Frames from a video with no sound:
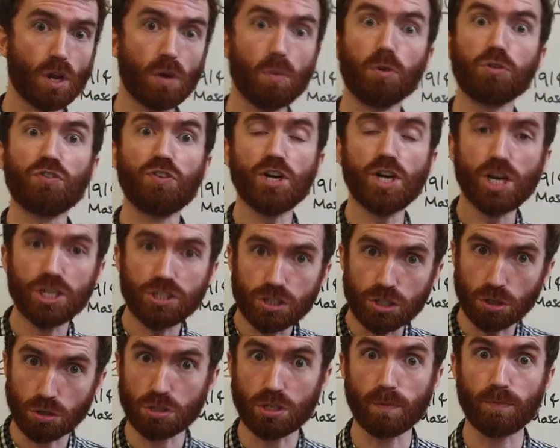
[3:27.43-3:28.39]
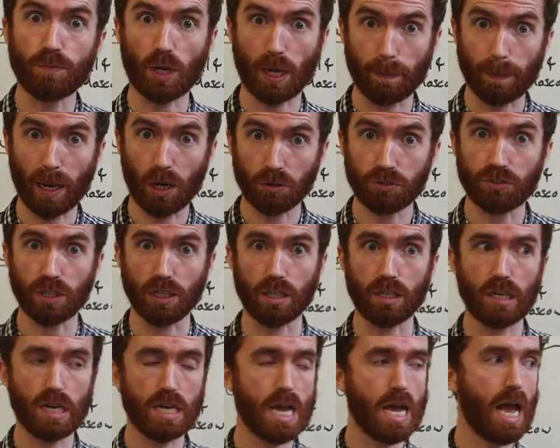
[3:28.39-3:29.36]
was for her to do something about it.
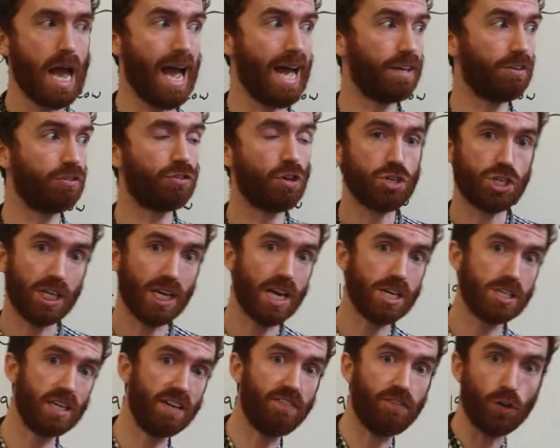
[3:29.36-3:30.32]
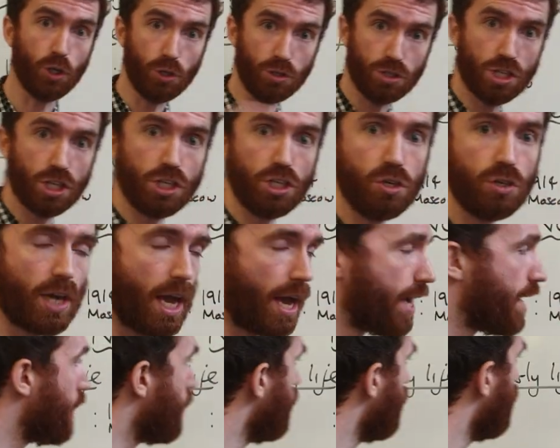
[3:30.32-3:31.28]
And so she actually flew to the
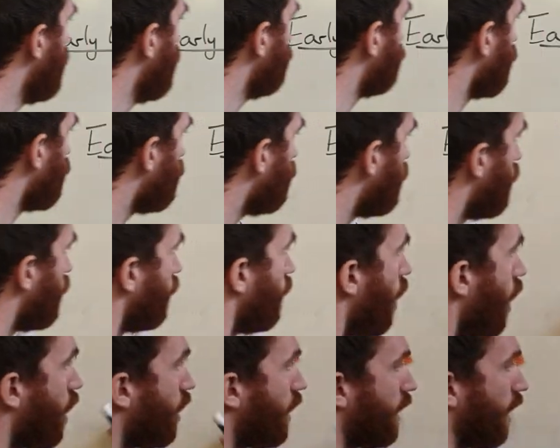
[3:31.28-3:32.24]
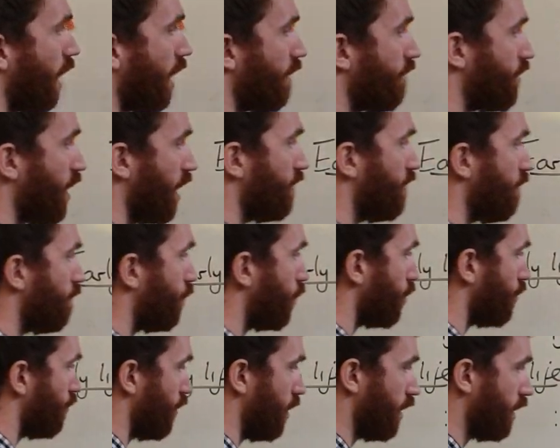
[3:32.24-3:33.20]
UK. So early life,
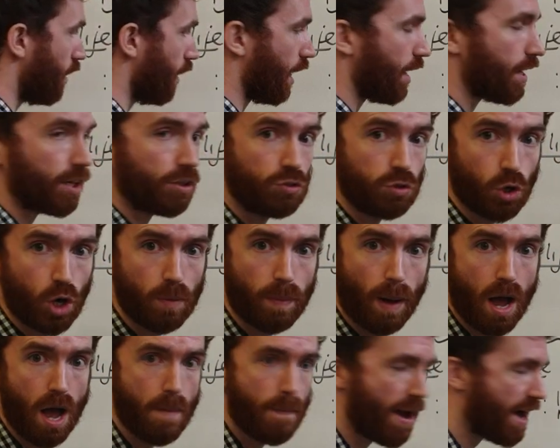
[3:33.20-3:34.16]
1914, and I could talk about her